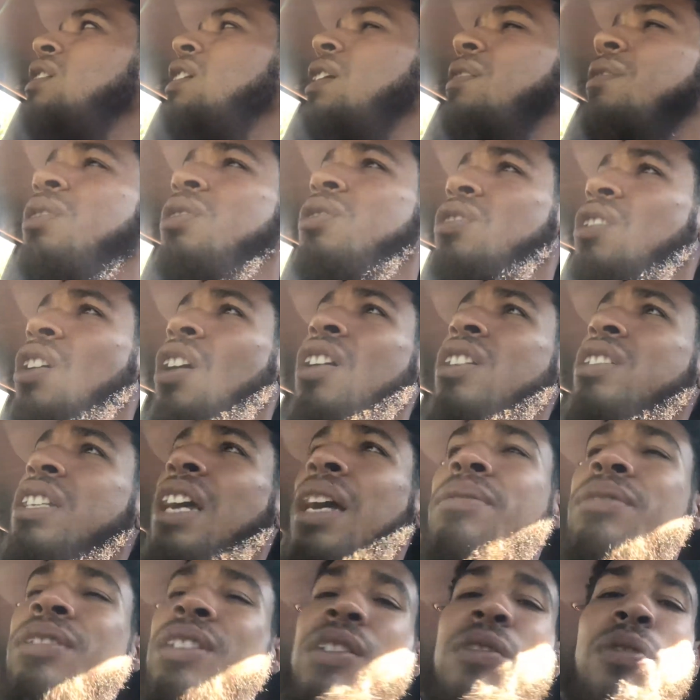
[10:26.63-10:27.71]
if there's all
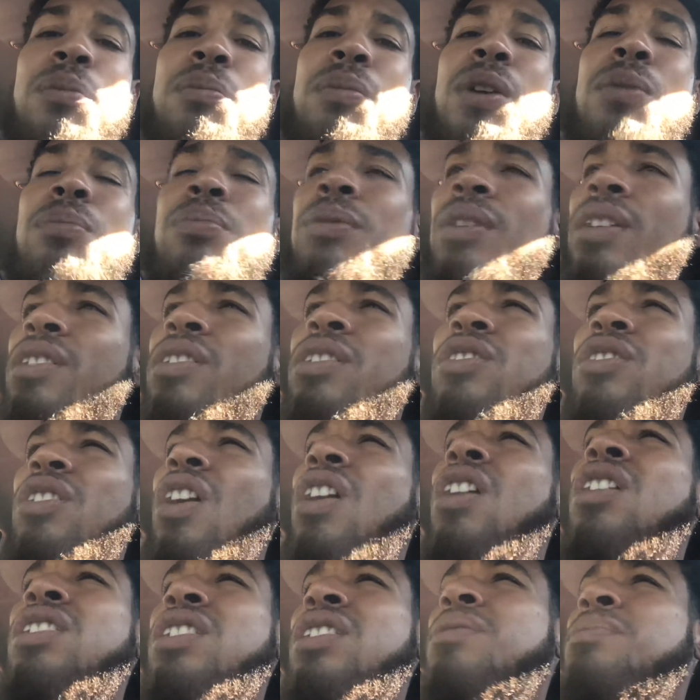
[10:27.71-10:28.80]
types of different people, if there's
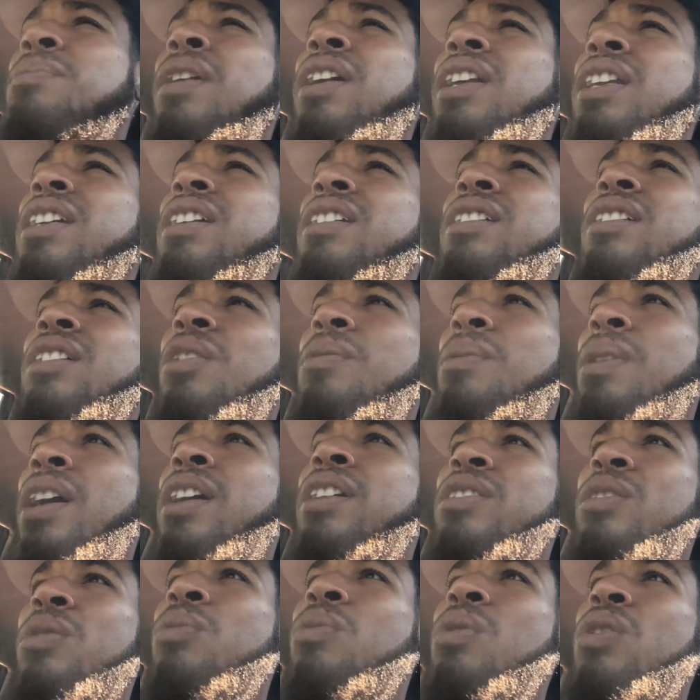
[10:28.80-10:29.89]
all this money
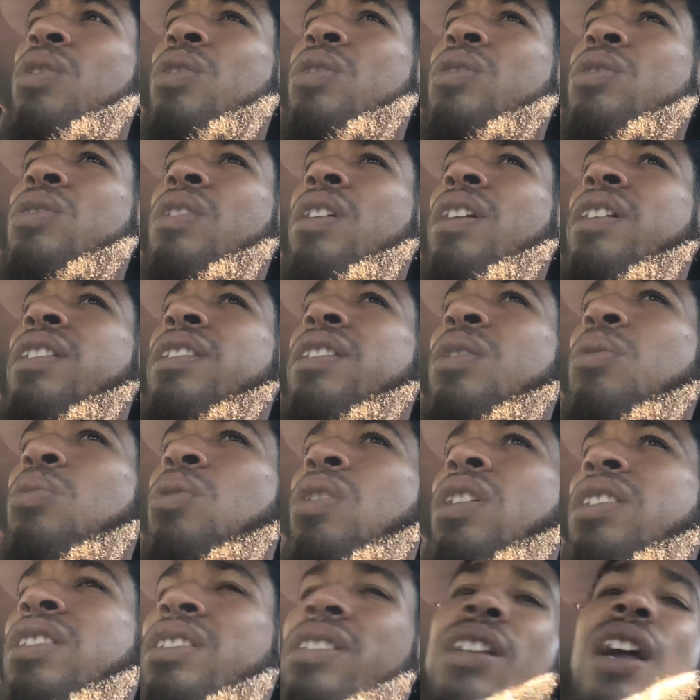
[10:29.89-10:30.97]
around the world, then
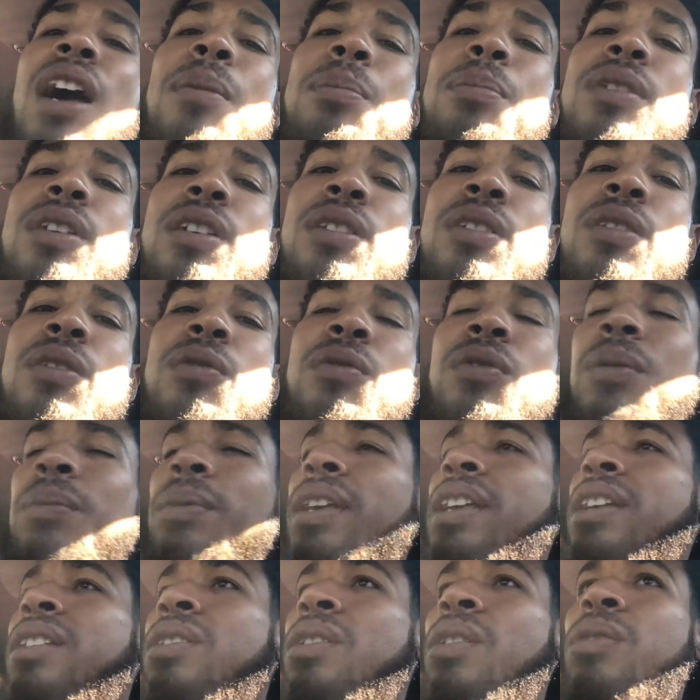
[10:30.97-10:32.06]
what's stopping it from
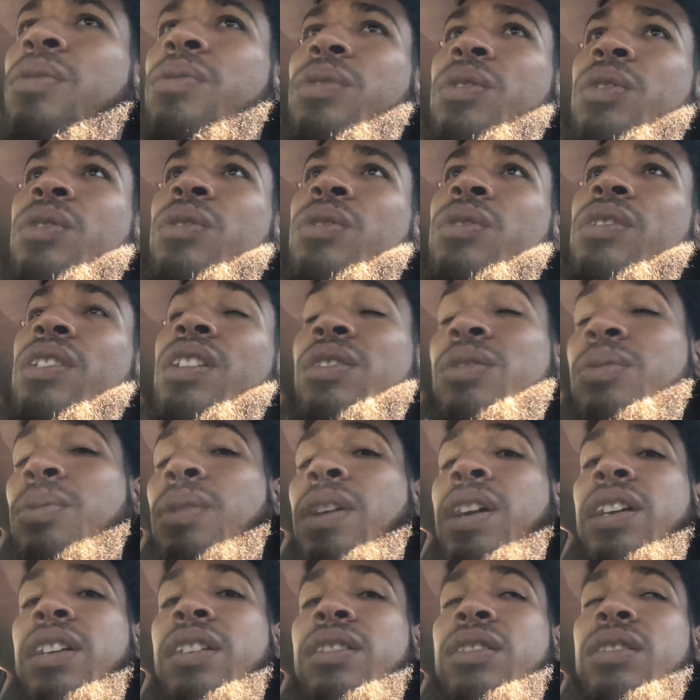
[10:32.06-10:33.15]
getting over this
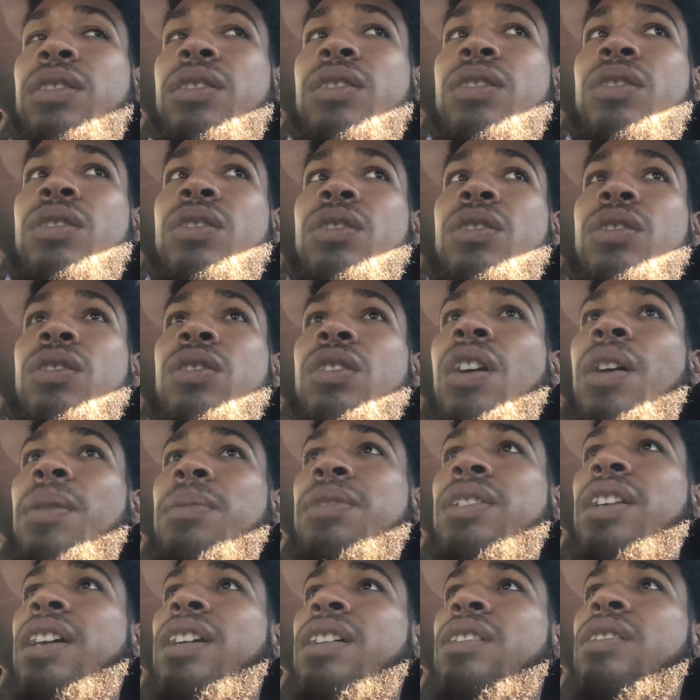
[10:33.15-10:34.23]
way? You know what
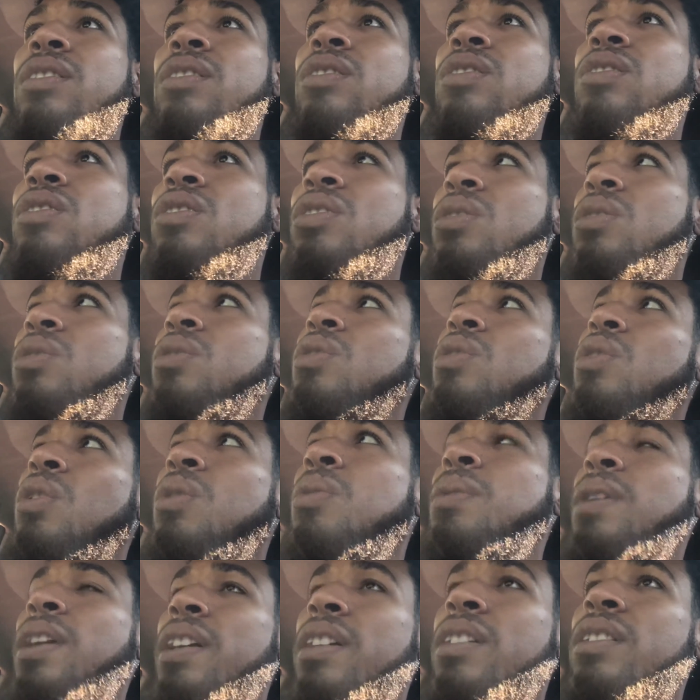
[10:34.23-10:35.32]
I'm saying? To your
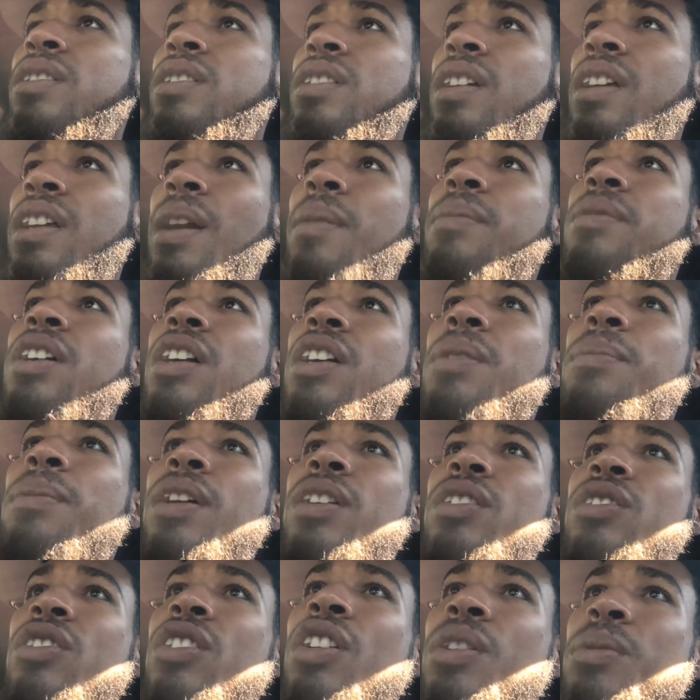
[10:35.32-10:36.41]
way. And I'm talking
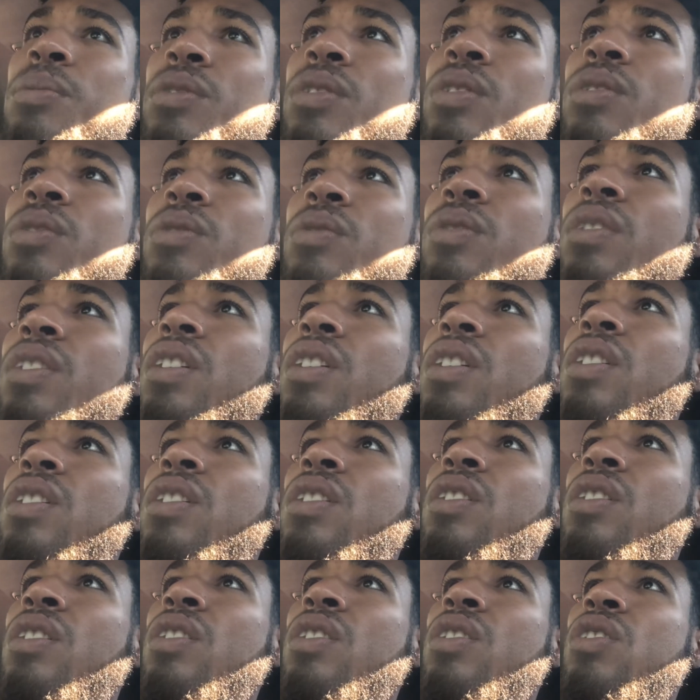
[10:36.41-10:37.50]
about in terms of
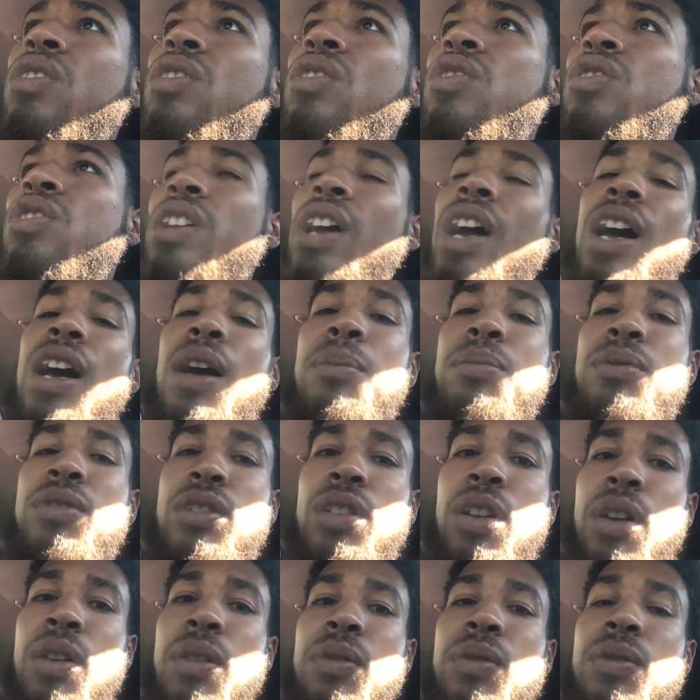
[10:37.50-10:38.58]
job
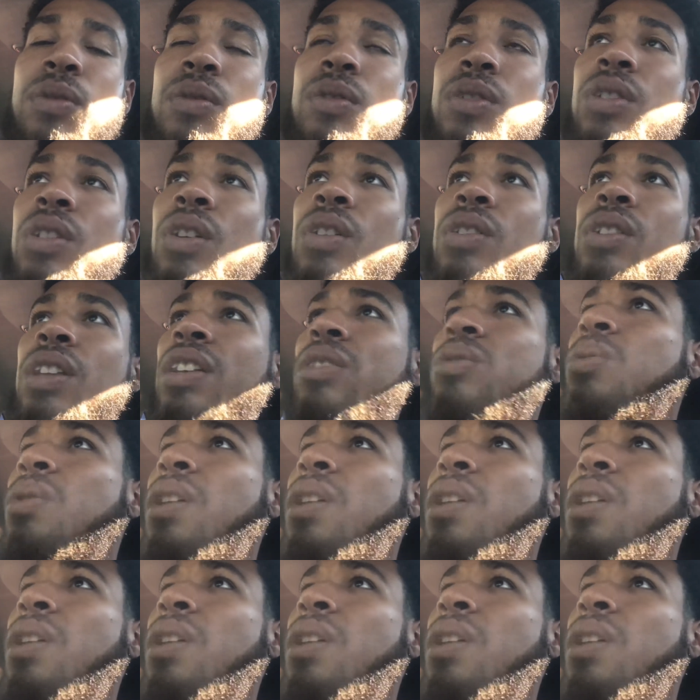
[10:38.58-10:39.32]
stuff. That's